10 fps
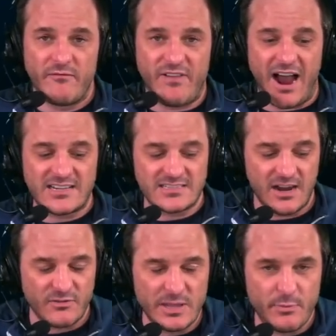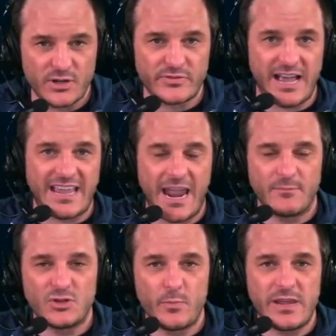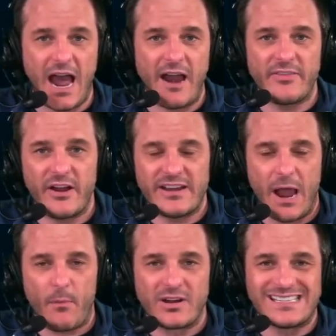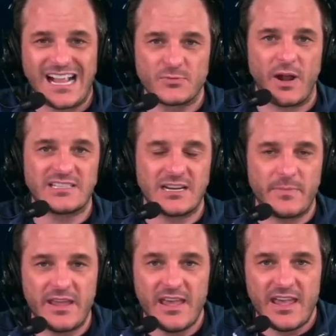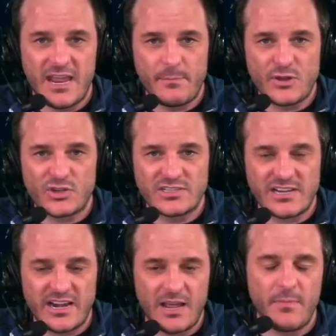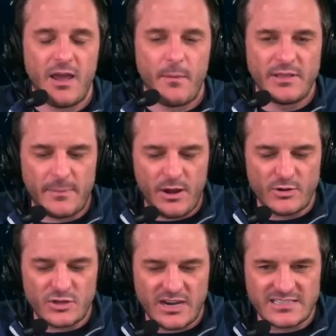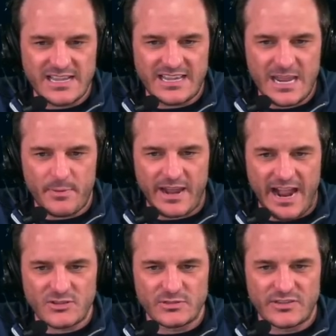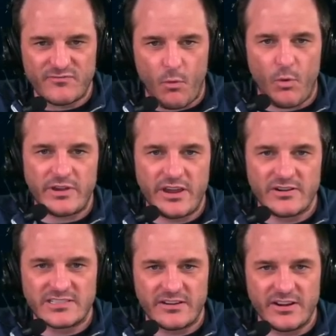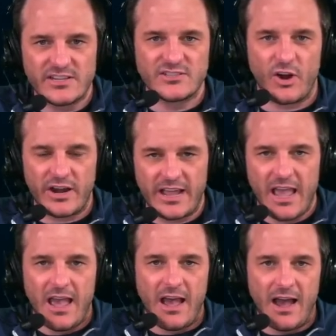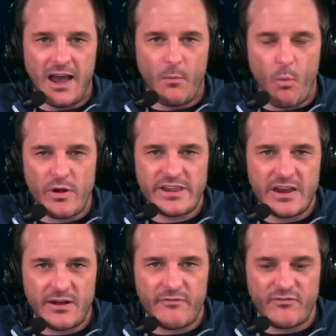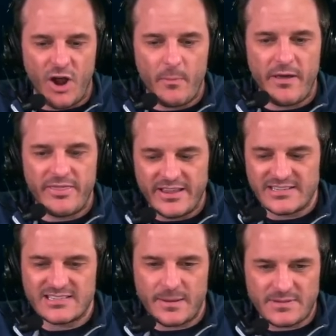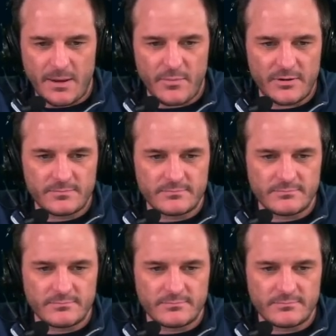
Fox really pushed for that game to be on their networks. That's why it's going to be in Michigan Stadium. But let me know what you guys think. Keep or cancel this four-year series starting 1 year from this September.